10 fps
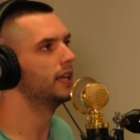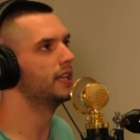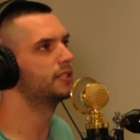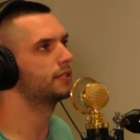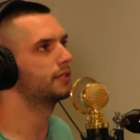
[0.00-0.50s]

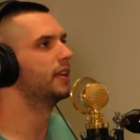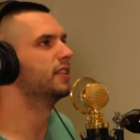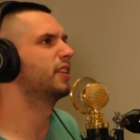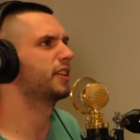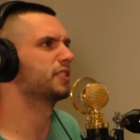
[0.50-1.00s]
he's
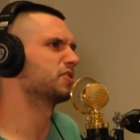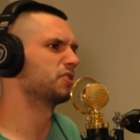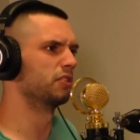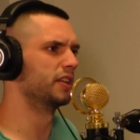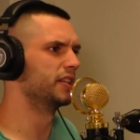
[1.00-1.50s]
in like his
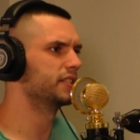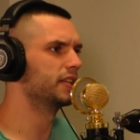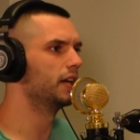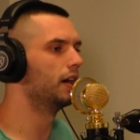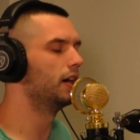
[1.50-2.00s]
thirties.
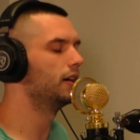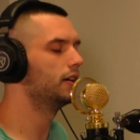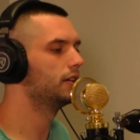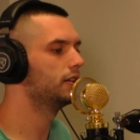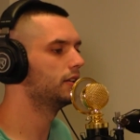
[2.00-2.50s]
He uh,
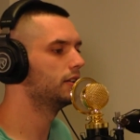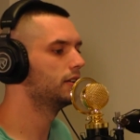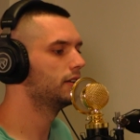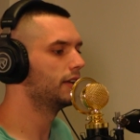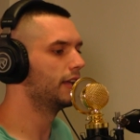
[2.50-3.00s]

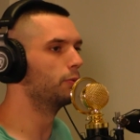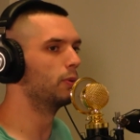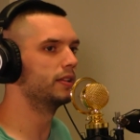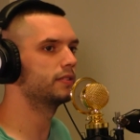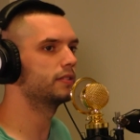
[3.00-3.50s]
he
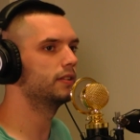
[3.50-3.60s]
went.